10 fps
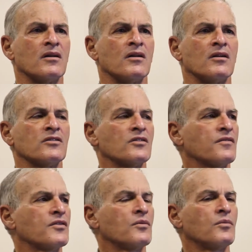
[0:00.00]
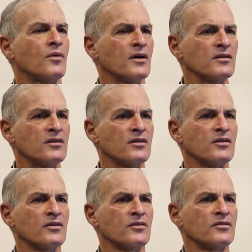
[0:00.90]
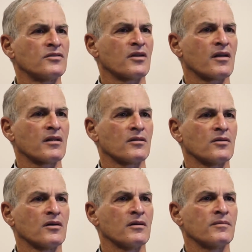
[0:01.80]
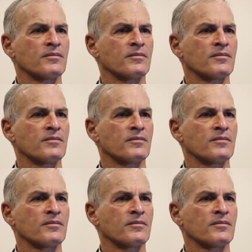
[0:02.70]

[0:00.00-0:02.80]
So if you want to use the law